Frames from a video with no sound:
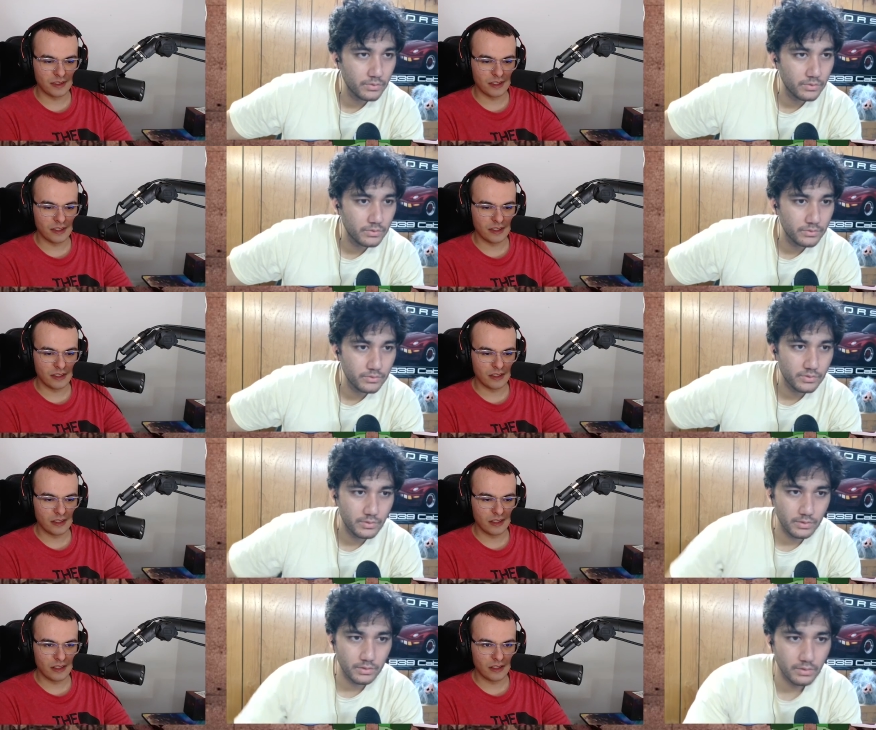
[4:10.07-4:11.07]

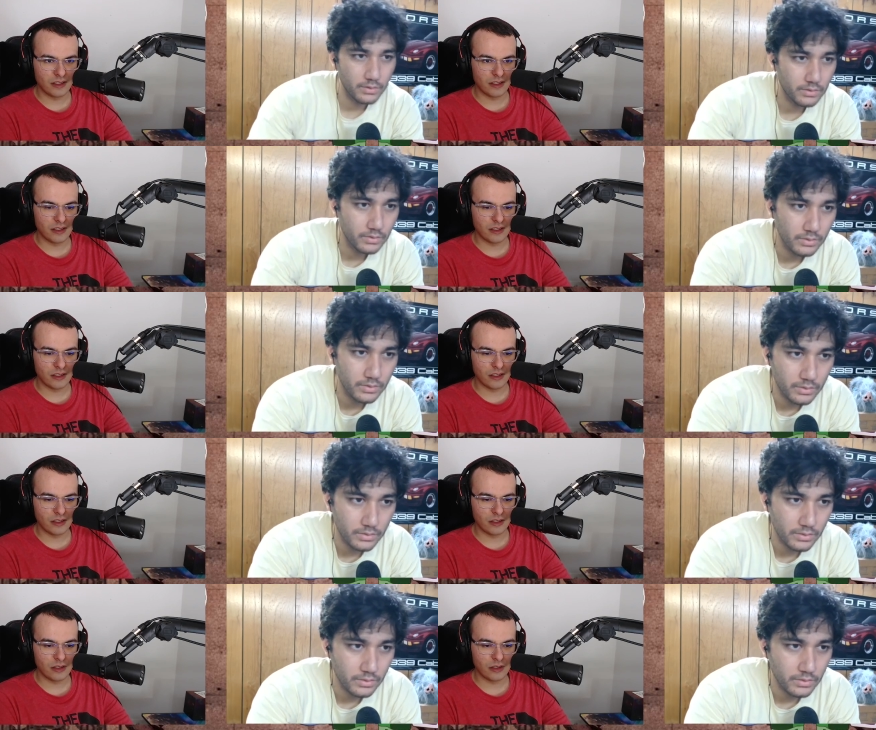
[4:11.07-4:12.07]

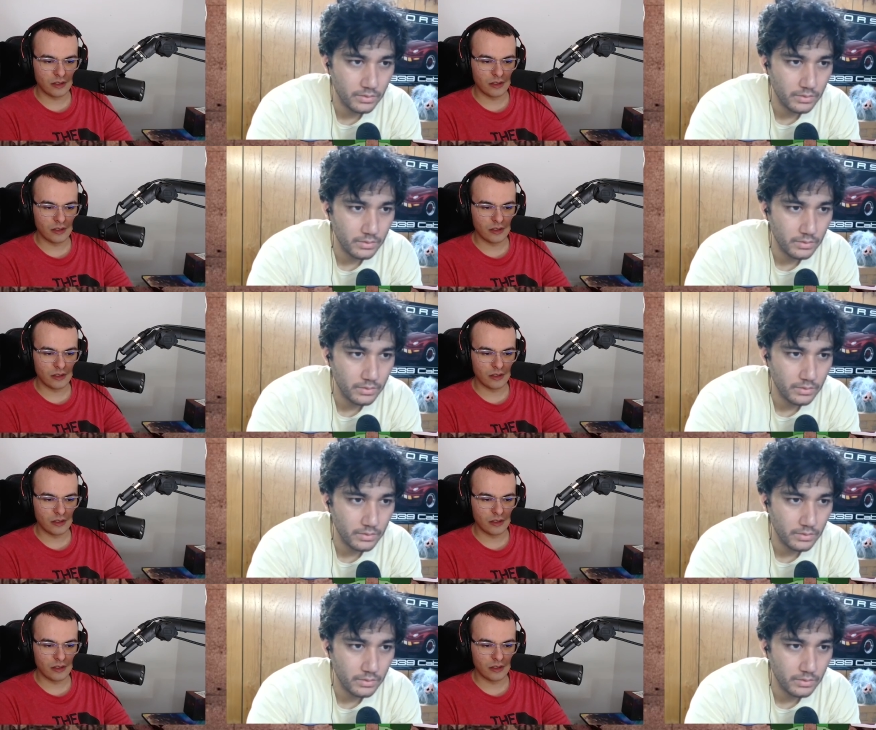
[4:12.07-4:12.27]
Nothing is said.